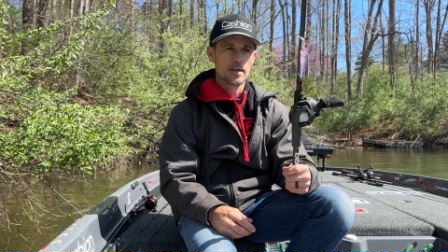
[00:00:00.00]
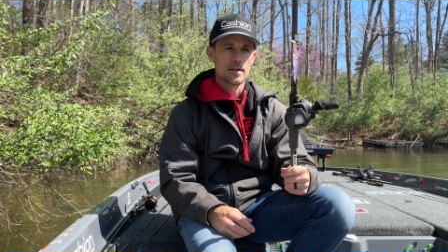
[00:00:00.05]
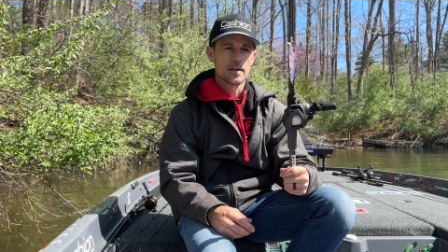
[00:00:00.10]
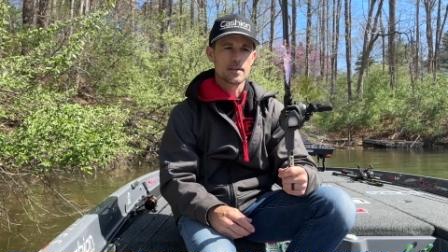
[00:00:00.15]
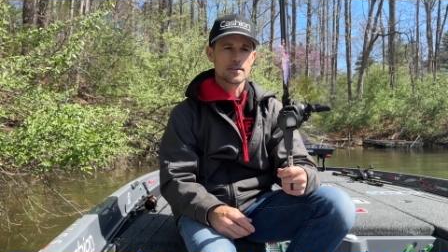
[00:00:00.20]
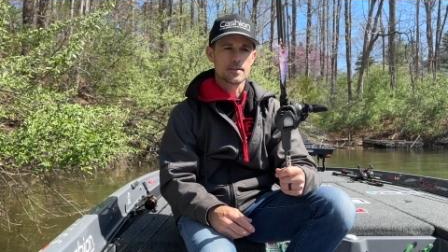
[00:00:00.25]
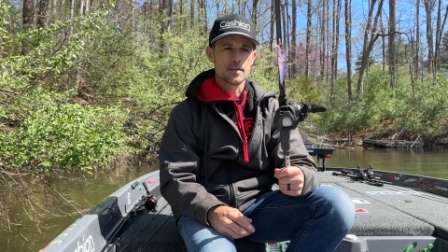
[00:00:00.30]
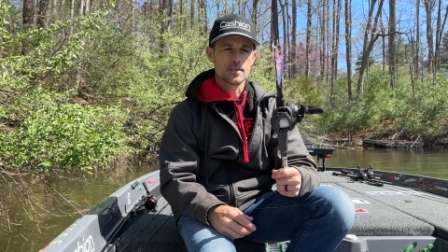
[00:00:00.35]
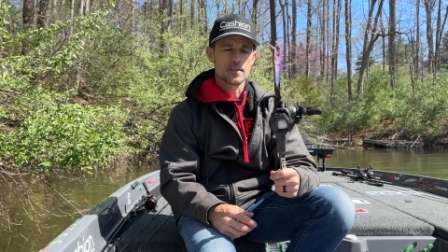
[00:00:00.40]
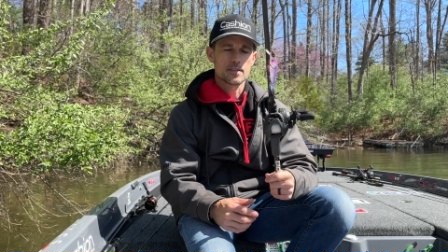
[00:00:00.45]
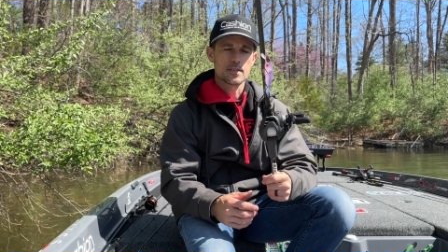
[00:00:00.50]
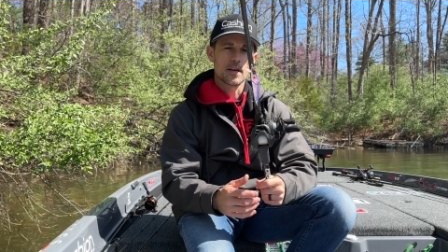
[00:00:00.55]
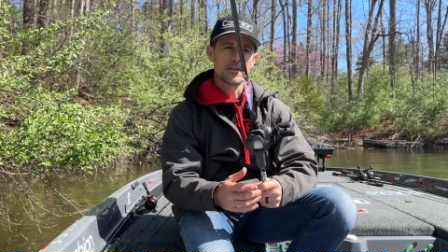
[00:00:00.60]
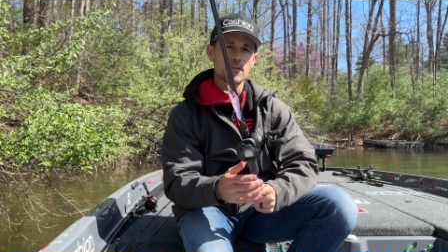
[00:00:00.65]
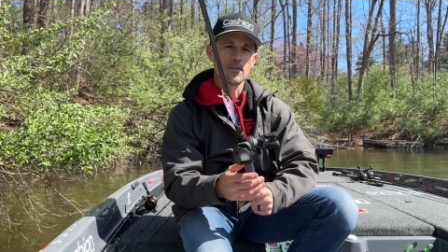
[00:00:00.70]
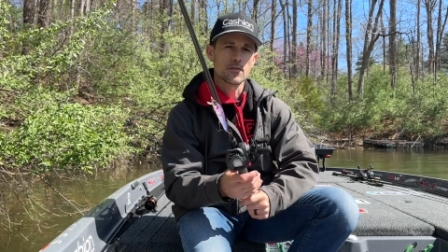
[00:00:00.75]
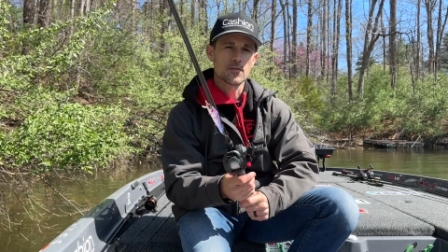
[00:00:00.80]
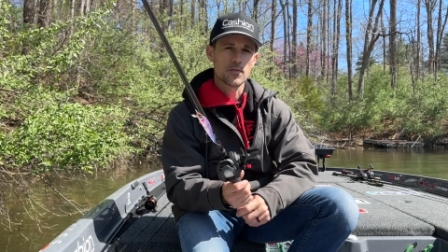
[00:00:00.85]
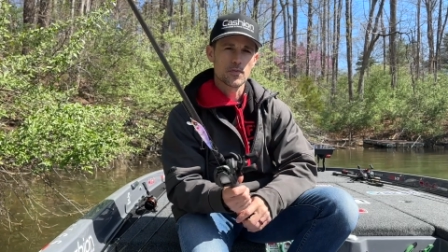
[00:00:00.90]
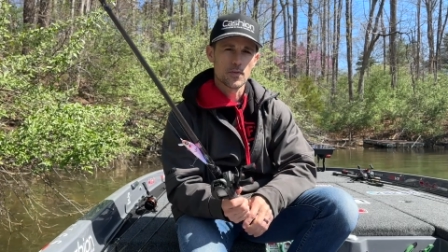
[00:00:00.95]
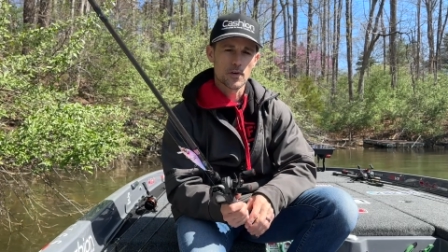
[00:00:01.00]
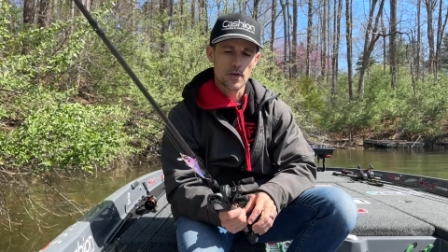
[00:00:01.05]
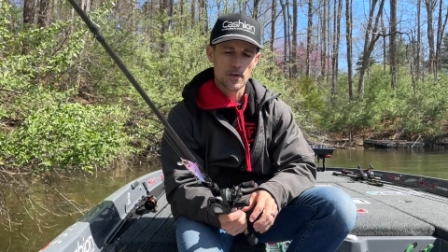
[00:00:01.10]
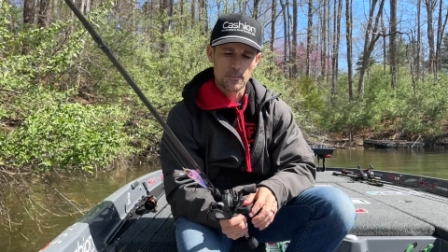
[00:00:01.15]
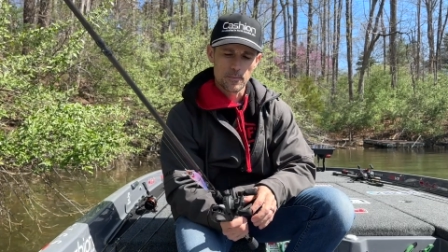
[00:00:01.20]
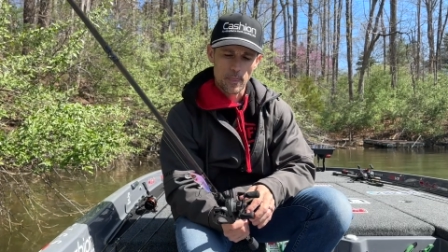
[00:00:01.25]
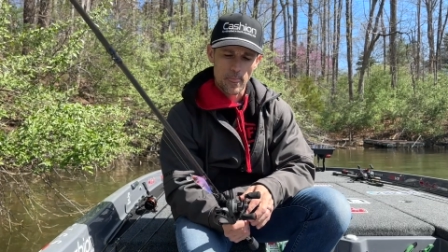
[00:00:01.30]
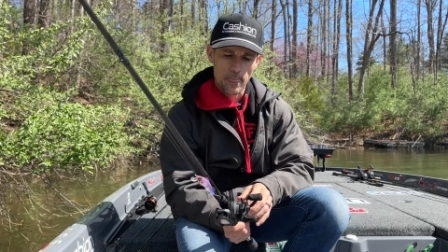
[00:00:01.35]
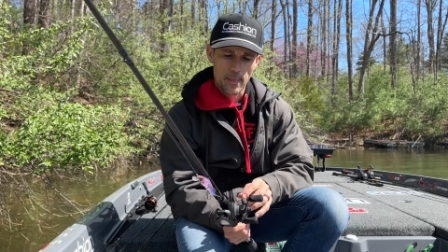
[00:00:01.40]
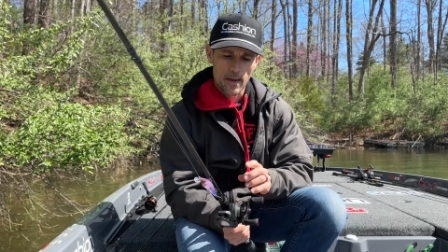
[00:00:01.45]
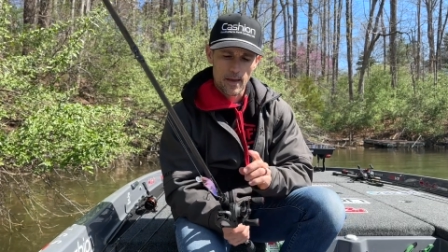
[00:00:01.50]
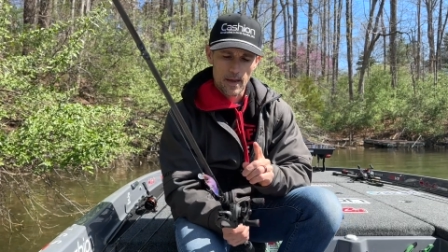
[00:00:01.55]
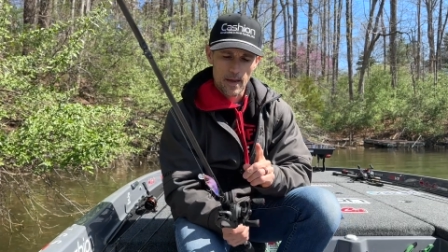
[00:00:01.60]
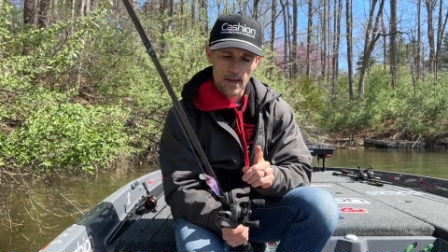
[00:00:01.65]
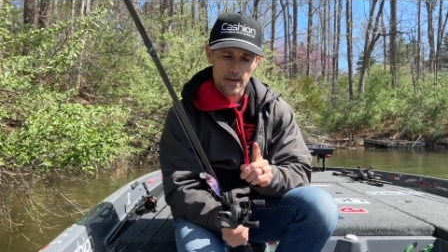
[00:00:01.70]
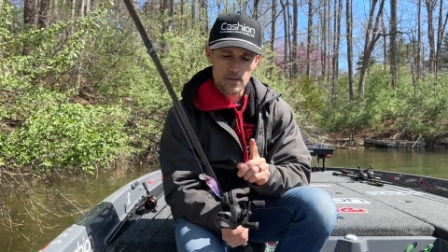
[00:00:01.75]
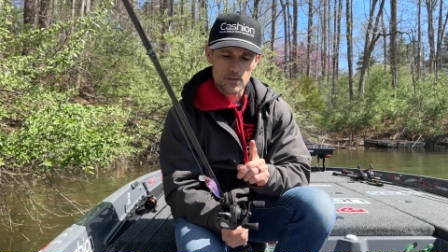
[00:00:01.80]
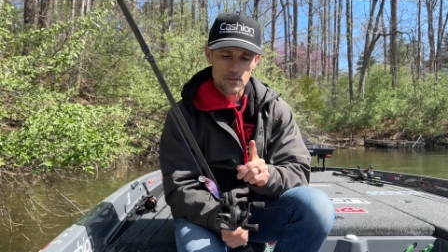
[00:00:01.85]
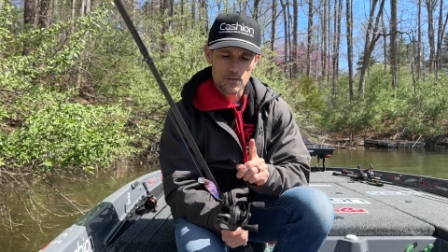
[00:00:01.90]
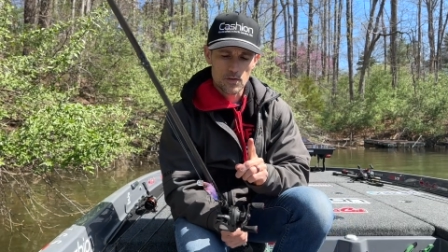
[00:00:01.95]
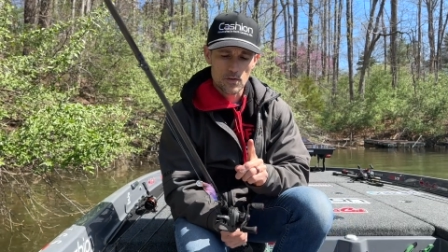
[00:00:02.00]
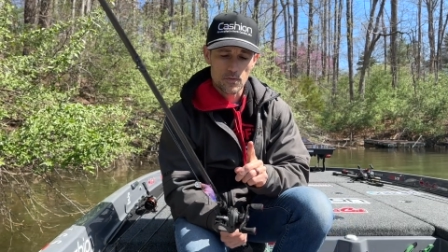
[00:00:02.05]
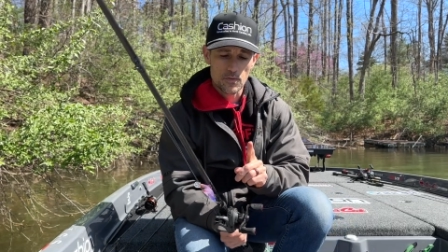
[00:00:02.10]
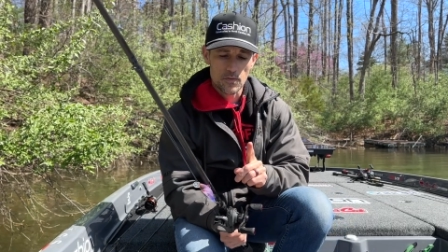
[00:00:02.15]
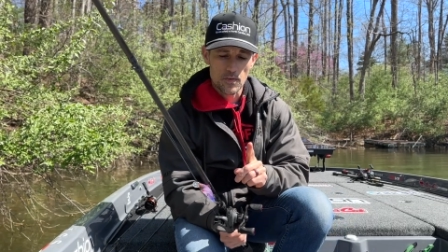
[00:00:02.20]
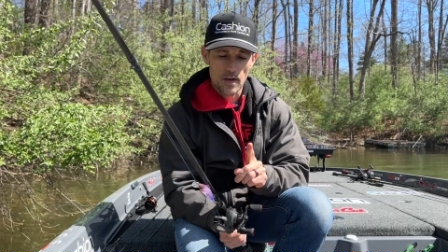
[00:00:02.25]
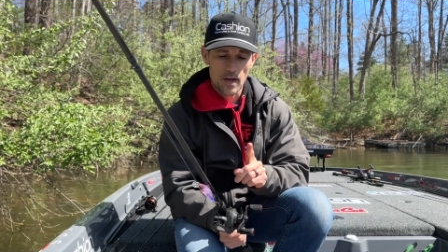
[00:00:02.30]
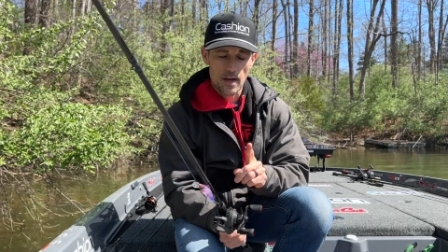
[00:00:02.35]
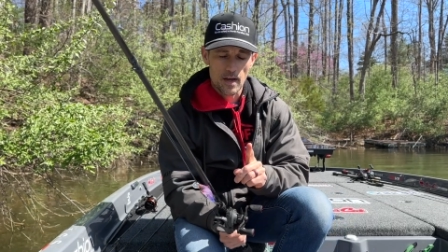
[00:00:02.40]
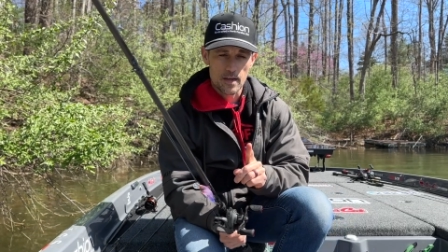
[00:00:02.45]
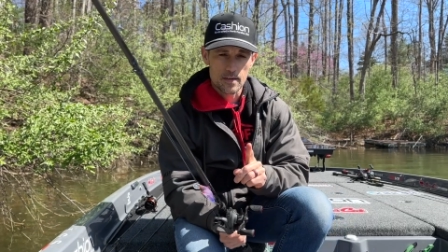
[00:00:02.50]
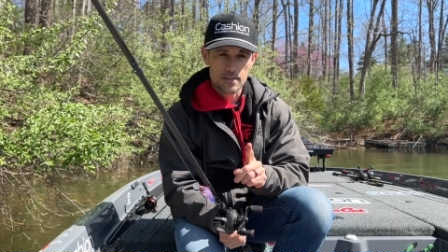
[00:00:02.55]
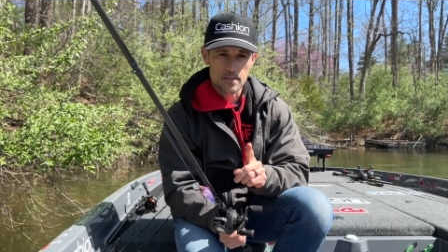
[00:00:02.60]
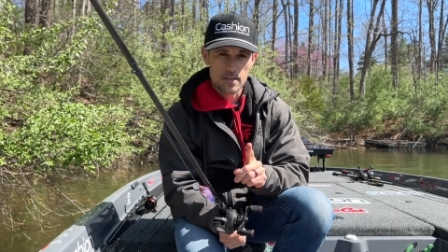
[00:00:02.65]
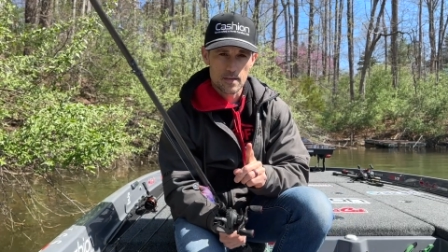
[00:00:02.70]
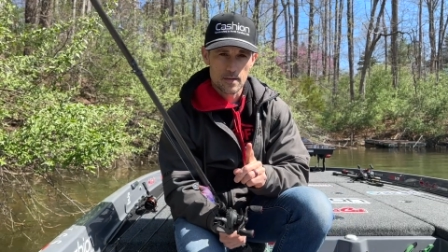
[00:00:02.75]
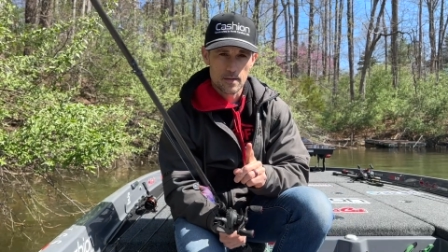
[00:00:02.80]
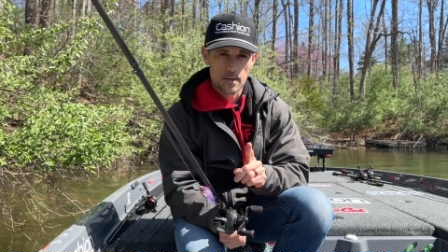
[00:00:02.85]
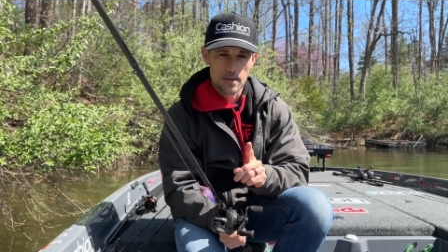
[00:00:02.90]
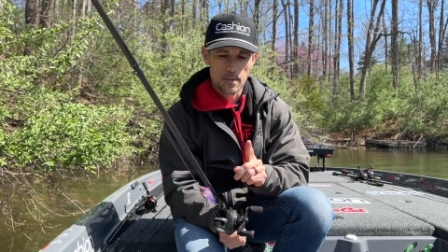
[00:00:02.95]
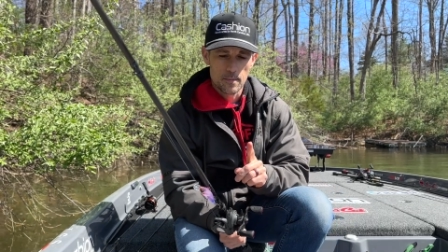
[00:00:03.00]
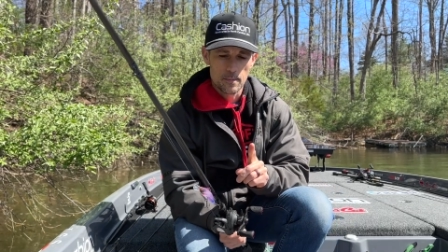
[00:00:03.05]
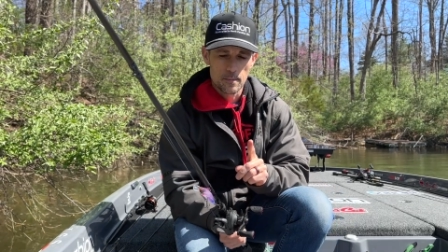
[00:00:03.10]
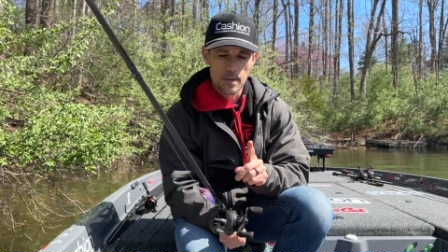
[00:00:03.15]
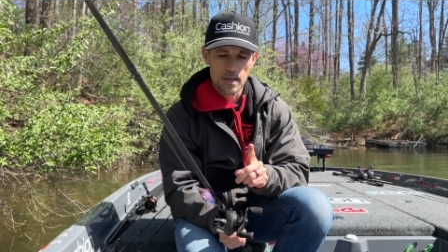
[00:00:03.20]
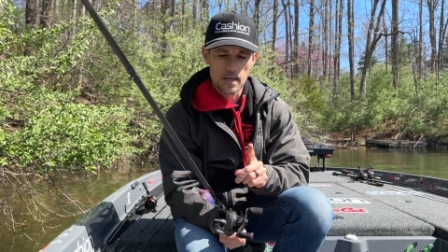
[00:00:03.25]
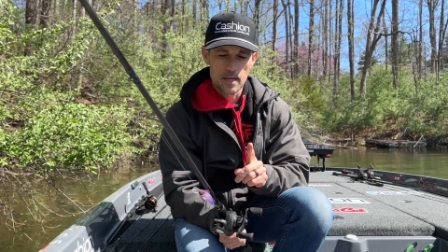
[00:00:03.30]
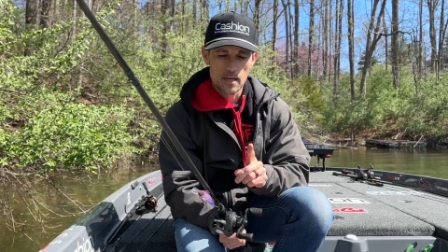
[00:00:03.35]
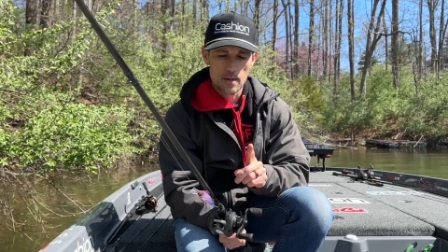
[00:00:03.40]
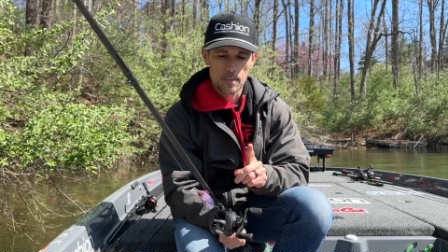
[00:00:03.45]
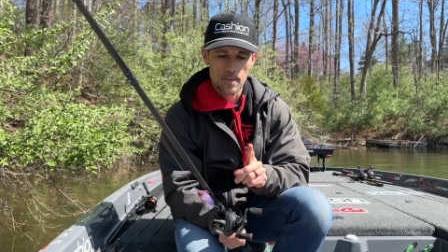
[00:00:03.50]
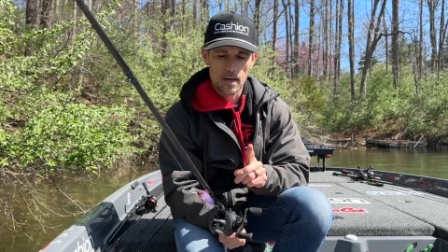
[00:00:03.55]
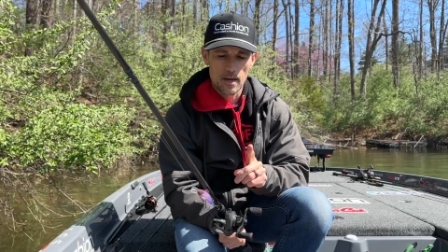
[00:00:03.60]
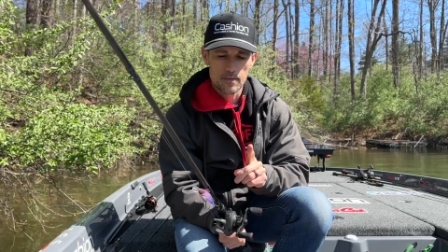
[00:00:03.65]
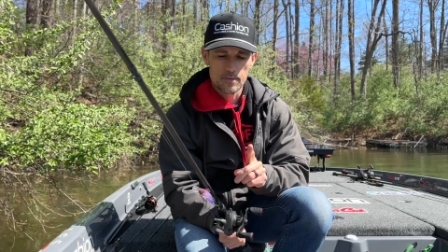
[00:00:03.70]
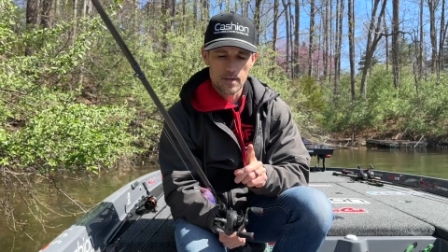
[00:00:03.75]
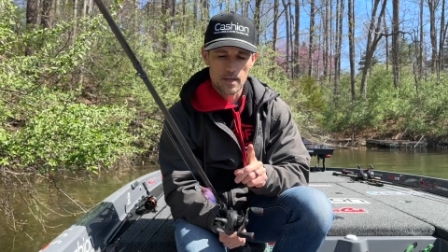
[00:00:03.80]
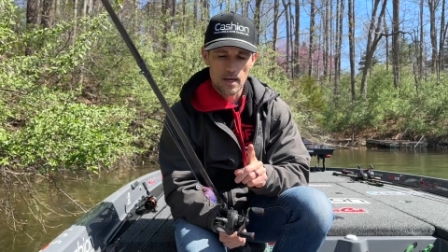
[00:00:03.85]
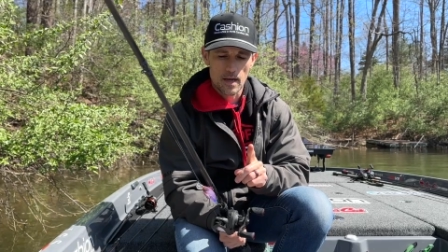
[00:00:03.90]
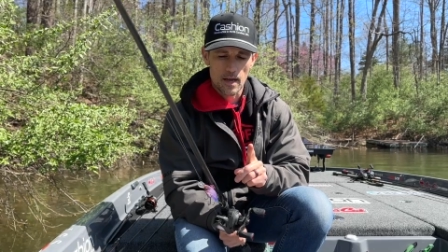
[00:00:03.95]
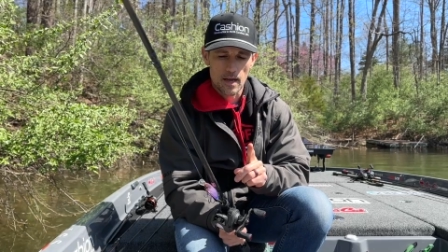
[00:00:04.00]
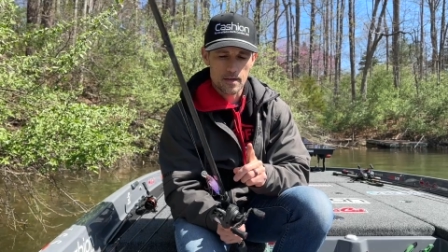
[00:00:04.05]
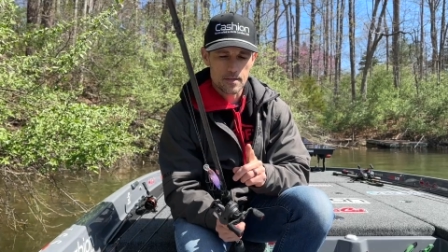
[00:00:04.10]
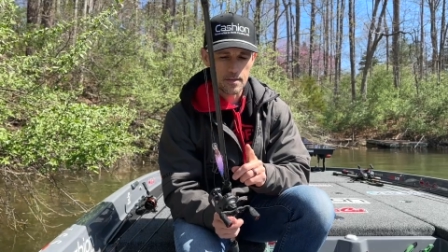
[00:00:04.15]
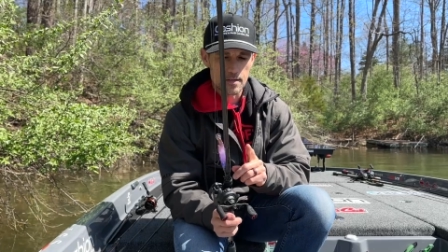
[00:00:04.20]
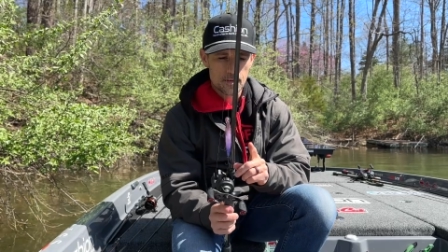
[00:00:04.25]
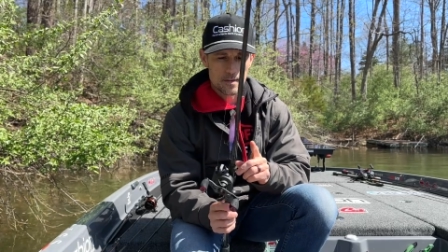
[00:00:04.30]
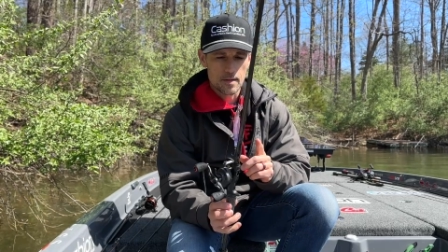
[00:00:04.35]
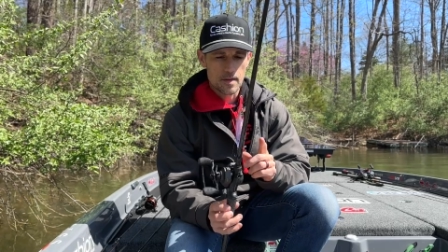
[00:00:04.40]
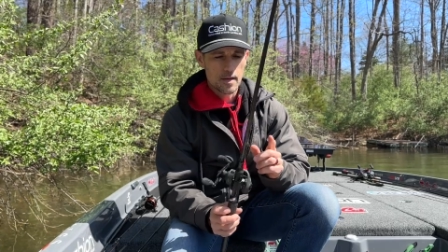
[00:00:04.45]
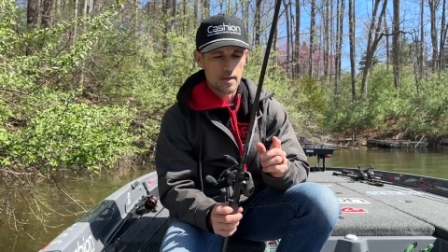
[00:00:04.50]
It's a 7-foot extra fast medium heavy action,